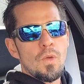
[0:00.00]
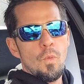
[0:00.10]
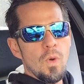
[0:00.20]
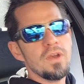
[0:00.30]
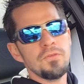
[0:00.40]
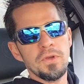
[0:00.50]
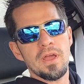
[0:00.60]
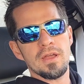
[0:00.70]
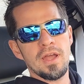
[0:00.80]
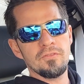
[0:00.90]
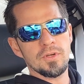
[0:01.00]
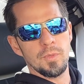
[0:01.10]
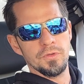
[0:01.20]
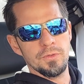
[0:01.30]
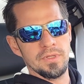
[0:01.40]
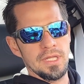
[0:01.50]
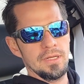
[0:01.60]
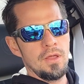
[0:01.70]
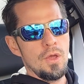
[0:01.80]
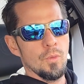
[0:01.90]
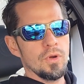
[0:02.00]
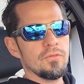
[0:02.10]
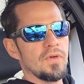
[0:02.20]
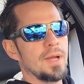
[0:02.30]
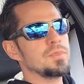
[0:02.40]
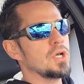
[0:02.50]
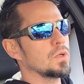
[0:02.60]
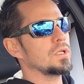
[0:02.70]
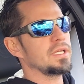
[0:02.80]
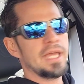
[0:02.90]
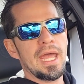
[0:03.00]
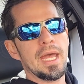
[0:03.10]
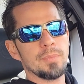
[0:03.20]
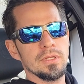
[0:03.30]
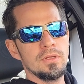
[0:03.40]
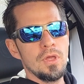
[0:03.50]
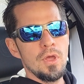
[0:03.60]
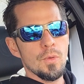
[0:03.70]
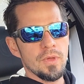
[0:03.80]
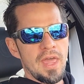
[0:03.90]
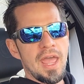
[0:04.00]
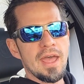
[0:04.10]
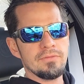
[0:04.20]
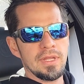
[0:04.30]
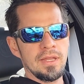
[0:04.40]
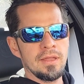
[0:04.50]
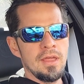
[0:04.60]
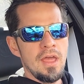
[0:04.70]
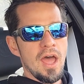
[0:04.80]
What if you're not comfortable doing that? What if I'm totally happy with having